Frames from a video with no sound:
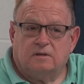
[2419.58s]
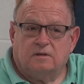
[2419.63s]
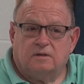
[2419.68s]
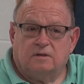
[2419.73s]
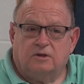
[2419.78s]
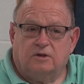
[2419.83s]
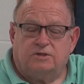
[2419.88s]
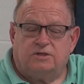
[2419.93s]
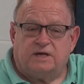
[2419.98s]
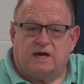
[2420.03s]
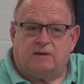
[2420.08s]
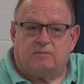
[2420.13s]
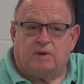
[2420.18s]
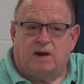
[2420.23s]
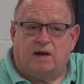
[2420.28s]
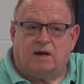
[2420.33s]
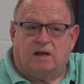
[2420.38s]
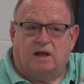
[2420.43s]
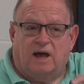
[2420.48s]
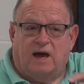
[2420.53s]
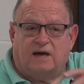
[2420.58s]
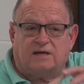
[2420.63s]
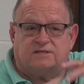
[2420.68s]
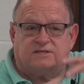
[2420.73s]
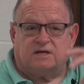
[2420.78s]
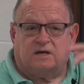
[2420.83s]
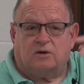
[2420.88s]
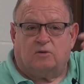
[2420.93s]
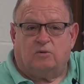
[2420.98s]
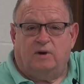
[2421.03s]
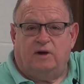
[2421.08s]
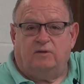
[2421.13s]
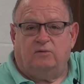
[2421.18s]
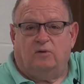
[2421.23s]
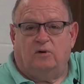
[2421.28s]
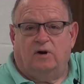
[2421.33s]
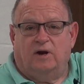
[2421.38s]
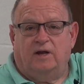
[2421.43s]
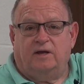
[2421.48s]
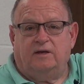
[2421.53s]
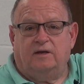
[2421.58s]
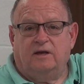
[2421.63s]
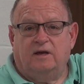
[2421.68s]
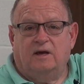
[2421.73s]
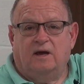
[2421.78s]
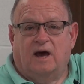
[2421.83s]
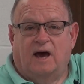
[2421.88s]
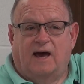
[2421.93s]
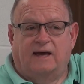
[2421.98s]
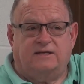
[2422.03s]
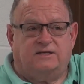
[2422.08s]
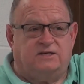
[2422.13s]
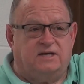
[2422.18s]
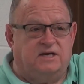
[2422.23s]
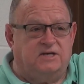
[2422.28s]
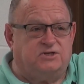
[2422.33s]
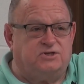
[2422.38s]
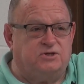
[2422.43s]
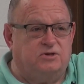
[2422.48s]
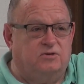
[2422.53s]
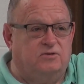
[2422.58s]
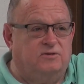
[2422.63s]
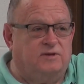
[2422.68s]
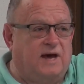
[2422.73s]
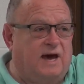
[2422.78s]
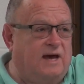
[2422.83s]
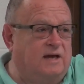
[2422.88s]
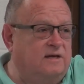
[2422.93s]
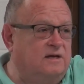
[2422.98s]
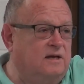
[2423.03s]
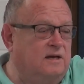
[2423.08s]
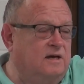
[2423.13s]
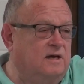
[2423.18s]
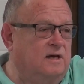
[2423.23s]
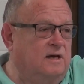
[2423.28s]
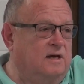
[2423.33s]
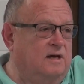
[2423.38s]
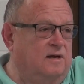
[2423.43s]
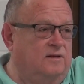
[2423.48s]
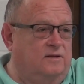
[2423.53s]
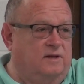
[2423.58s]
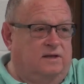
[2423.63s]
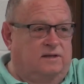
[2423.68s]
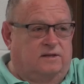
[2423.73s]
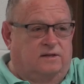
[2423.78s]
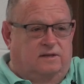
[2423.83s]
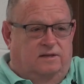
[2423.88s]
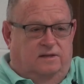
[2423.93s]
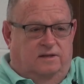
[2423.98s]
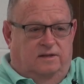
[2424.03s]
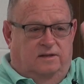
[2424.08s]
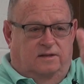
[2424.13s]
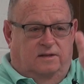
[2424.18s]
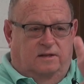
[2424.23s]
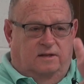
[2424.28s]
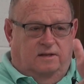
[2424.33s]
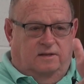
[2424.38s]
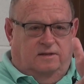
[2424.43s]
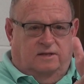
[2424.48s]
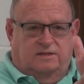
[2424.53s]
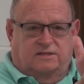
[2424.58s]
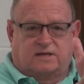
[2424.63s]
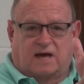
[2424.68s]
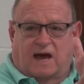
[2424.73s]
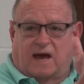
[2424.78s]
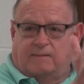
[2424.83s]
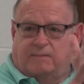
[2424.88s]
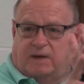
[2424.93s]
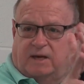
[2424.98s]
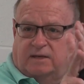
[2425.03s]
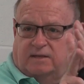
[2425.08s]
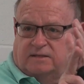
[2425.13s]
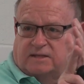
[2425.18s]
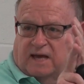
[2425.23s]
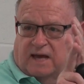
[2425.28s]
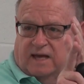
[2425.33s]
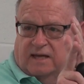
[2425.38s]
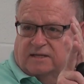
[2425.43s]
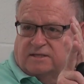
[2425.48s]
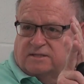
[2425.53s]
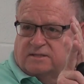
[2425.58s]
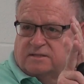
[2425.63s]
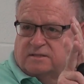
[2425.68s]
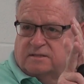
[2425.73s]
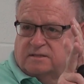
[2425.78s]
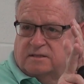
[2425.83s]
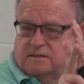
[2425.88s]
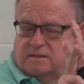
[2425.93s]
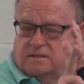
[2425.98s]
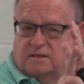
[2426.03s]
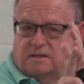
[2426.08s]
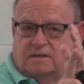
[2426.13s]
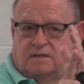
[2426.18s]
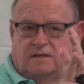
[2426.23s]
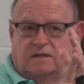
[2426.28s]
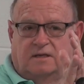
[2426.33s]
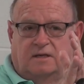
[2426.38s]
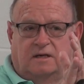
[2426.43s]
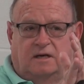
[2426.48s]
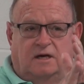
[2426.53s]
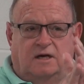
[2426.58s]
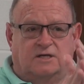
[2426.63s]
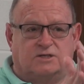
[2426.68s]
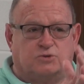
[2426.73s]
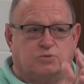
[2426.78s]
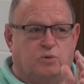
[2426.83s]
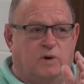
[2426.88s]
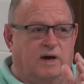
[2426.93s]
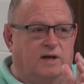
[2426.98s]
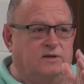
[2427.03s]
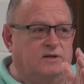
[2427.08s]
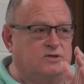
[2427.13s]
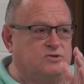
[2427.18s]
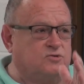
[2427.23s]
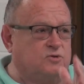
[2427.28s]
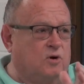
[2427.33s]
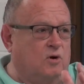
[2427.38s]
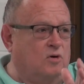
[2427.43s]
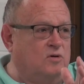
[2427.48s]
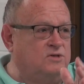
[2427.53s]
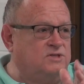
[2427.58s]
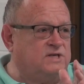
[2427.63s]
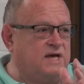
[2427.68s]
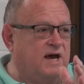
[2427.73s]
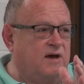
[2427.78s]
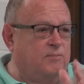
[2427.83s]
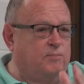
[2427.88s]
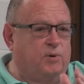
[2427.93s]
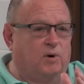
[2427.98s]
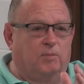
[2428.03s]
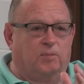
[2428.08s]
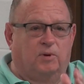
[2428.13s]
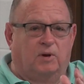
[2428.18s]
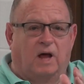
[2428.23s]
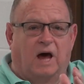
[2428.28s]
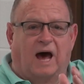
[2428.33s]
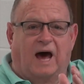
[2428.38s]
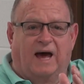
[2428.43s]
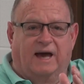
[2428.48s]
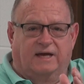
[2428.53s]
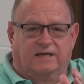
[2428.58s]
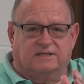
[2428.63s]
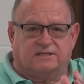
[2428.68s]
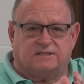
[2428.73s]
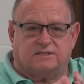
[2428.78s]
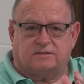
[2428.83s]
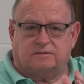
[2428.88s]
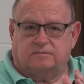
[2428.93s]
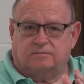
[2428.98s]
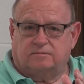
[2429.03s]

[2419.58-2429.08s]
You take my class on queen rearing, I teach you that the timing date is when the drones have purple eyes.